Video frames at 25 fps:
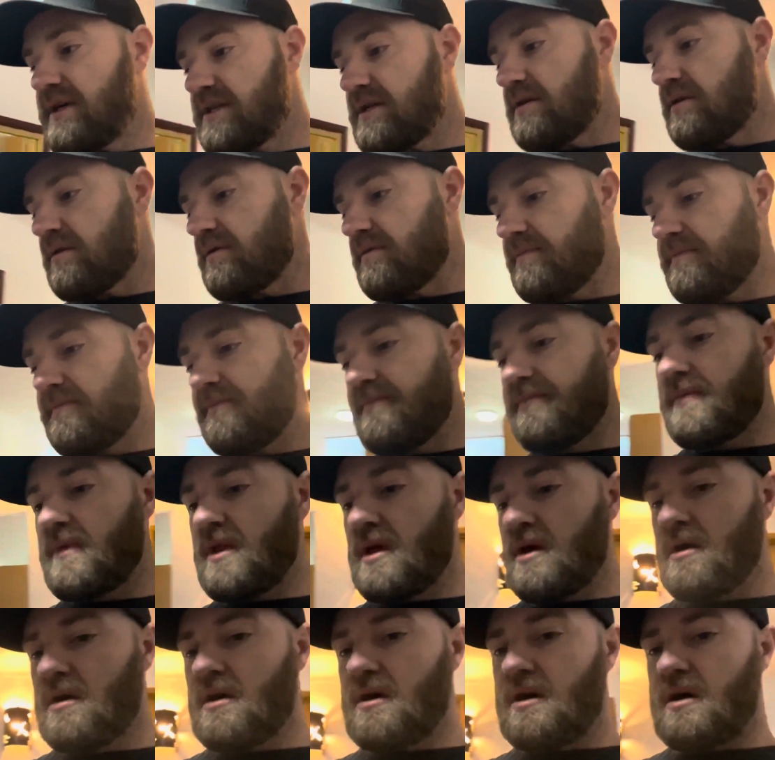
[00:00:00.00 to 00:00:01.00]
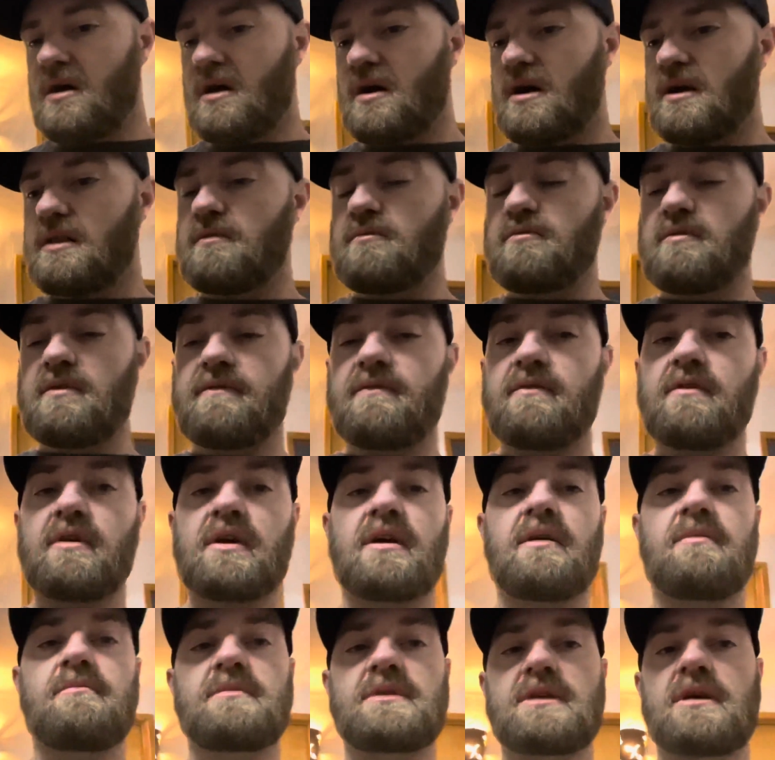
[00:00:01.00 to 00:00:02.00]
though. The river
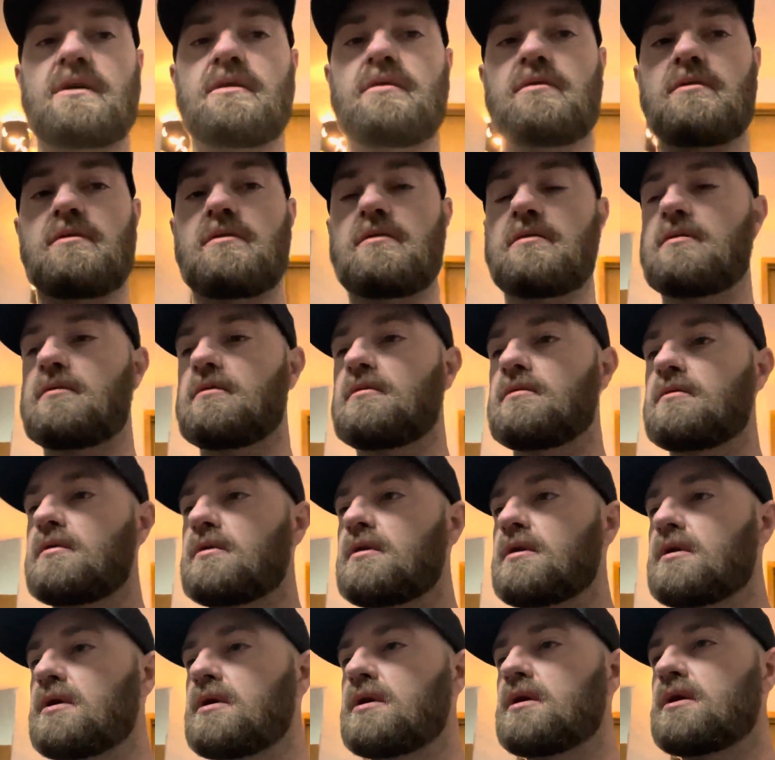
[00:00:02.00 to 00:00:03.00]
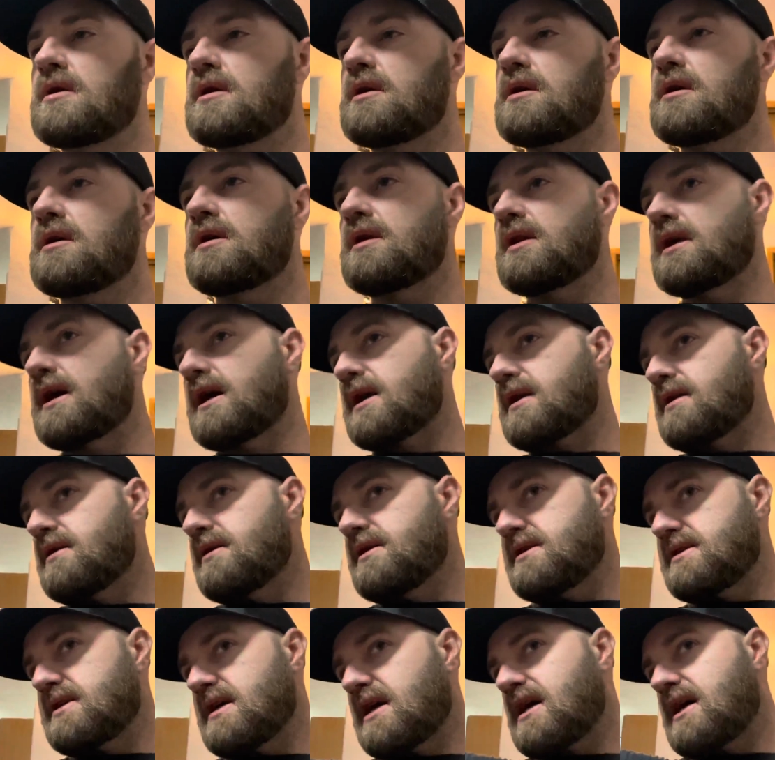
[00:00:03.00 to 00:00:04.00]
comes out
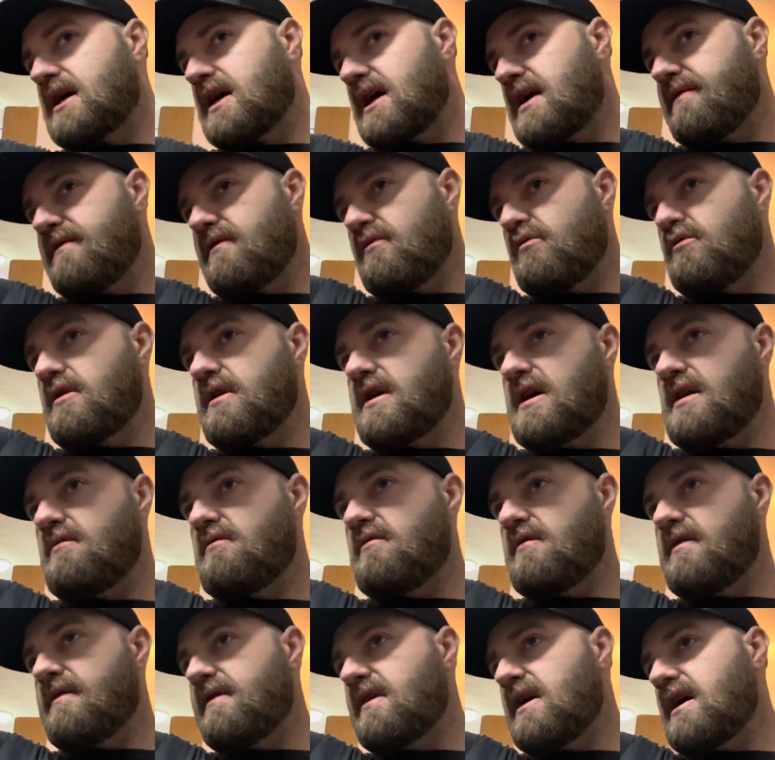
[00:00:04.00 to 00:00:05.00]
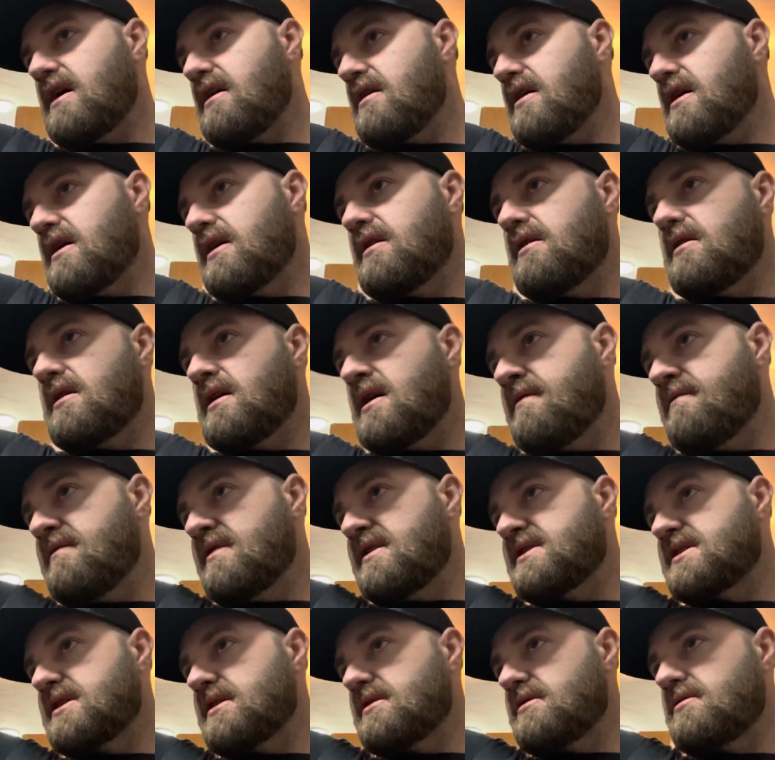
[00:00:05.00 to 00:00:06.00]
it's like kind of a Riviera here. Every
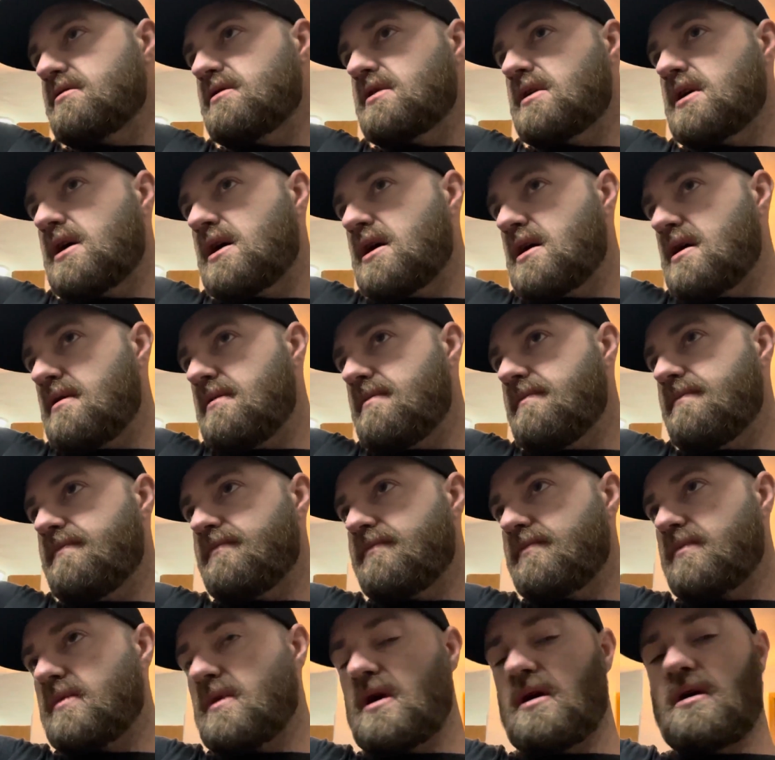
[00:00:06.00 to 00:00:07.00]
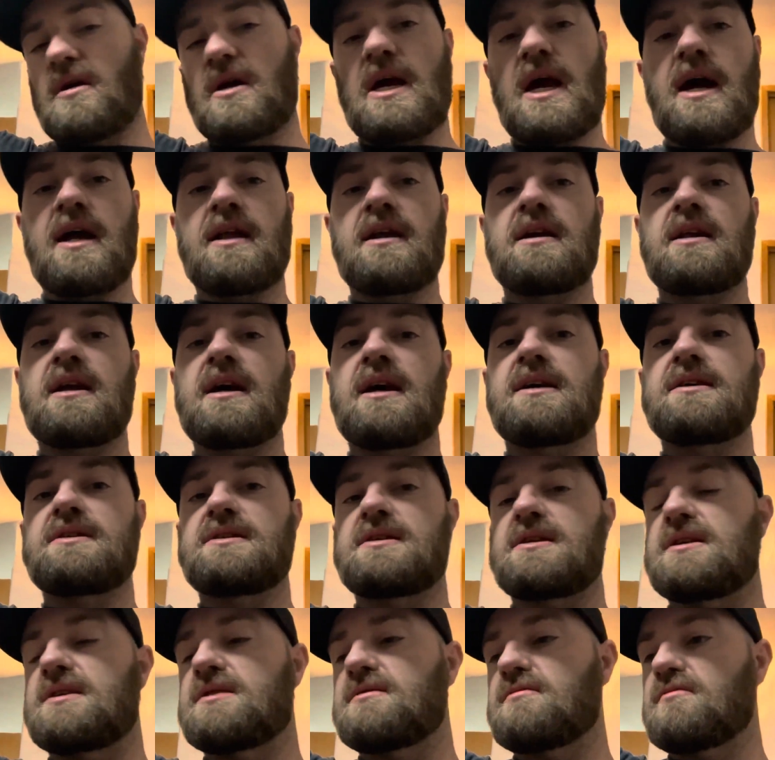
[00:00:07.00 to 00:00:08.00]
single canyon has
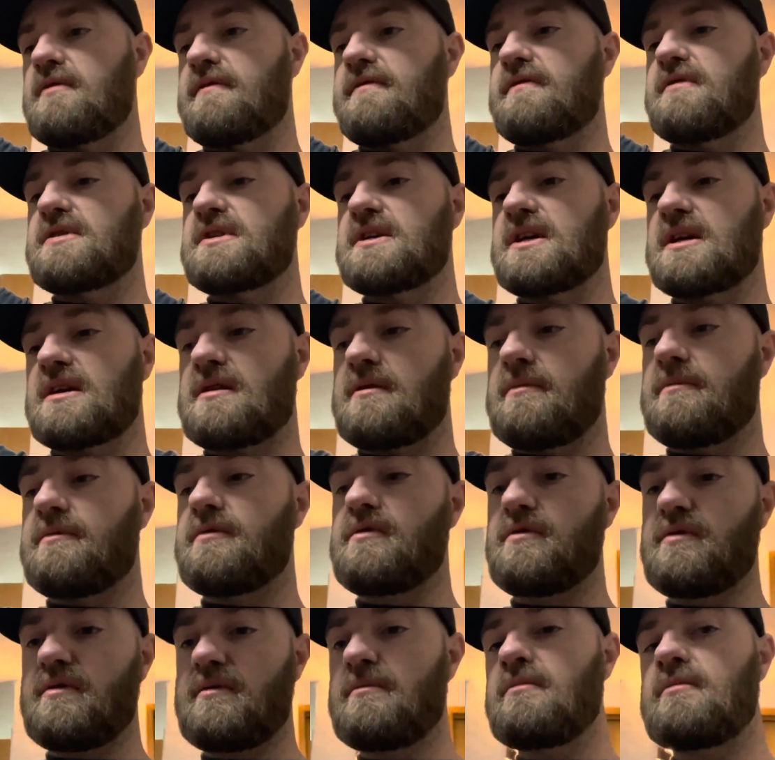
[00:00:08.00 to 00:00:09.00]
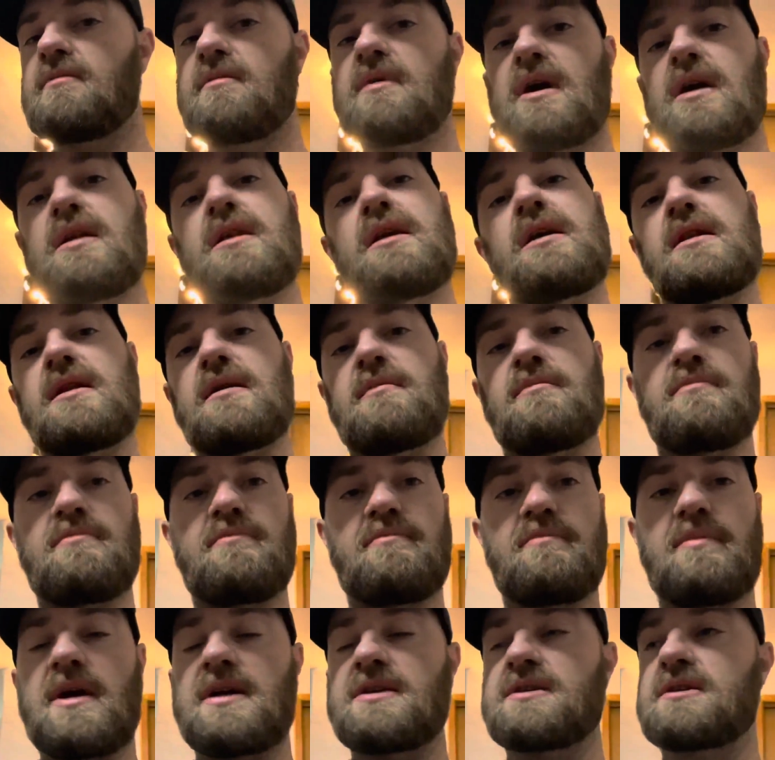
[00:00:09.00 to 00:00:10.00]
these rivers that come through them, and then they
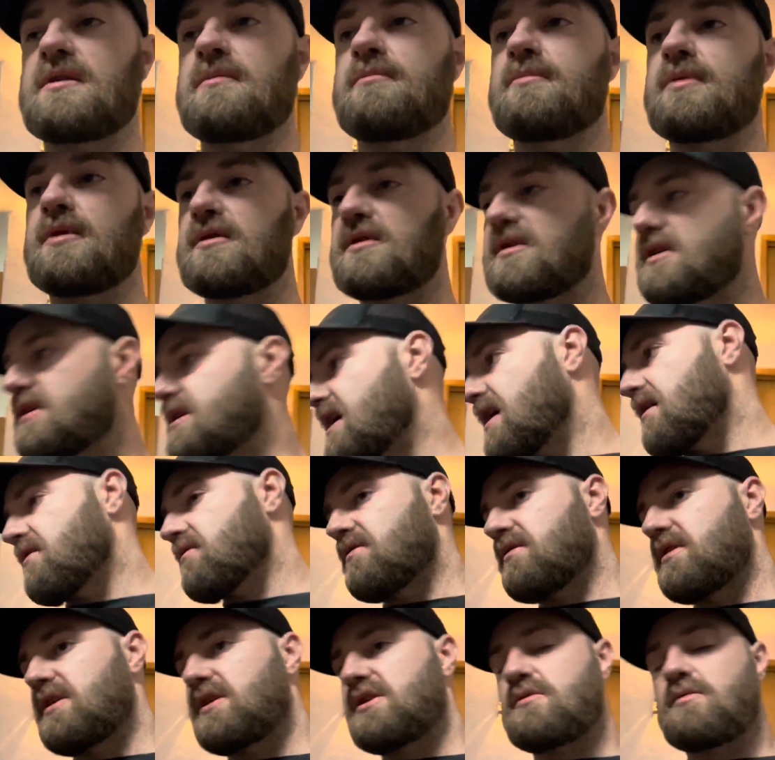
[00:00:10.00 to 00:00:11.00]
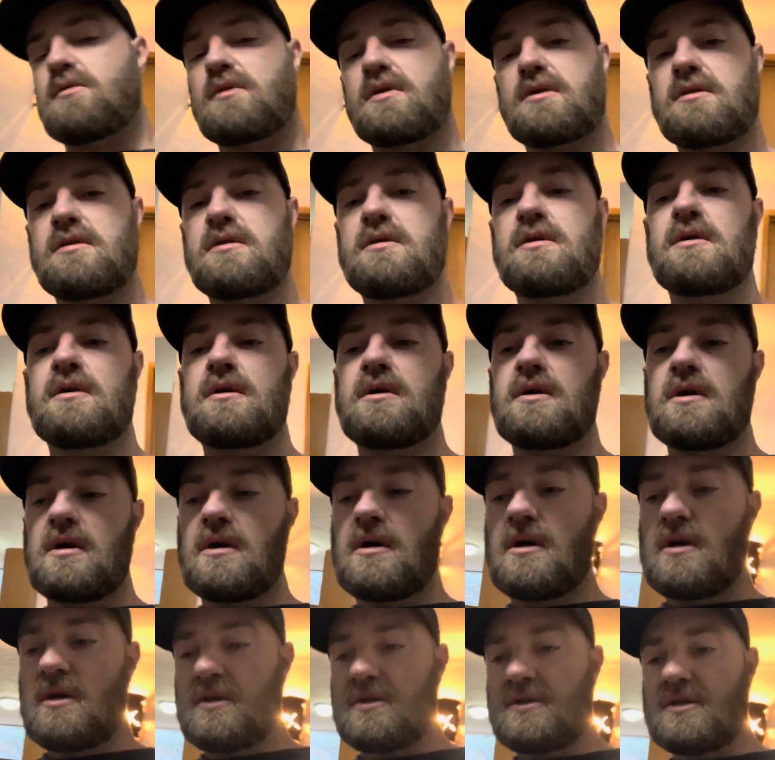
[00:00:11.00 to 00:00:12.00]
basically built a town on each one.
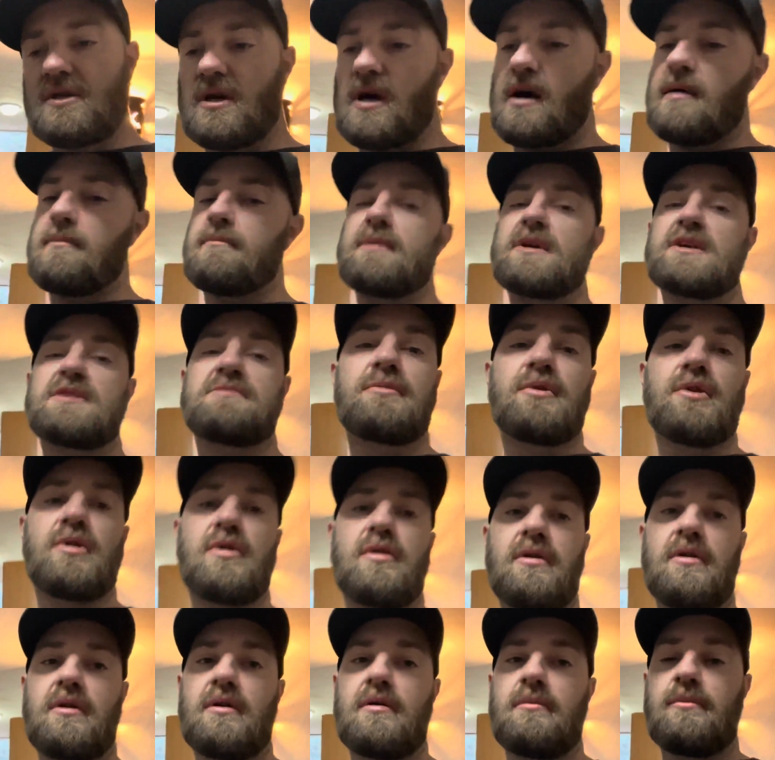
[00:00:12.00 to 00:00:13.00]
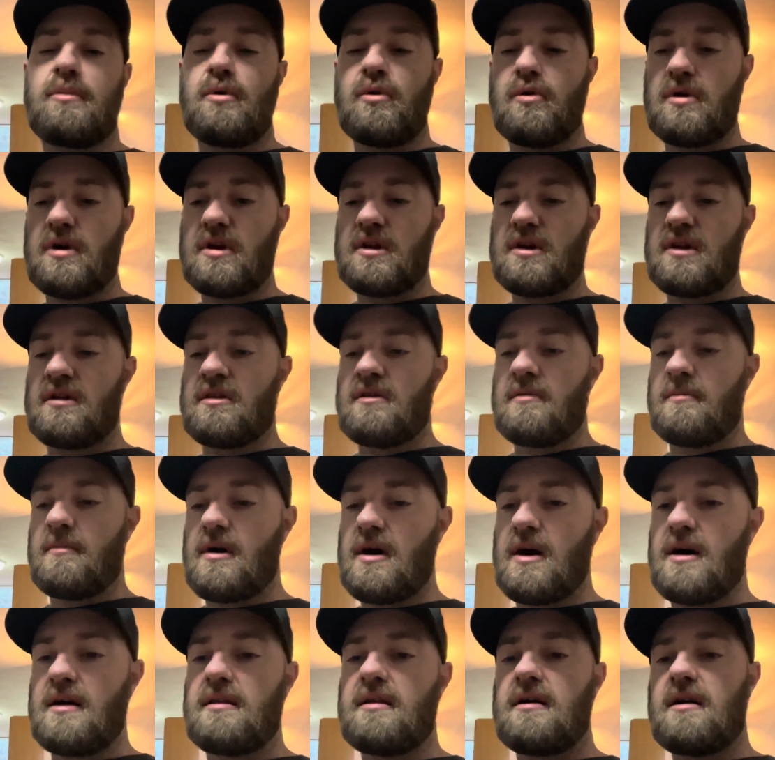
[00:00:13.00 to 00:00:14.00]
So you got Mismaloya, Boca de
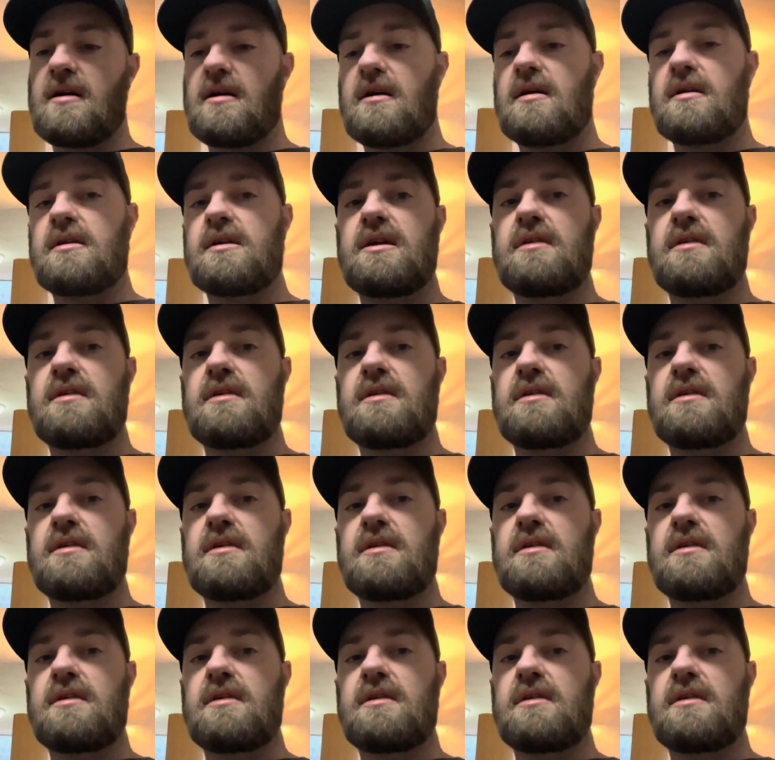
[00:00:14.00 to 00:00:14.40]
Tamalan,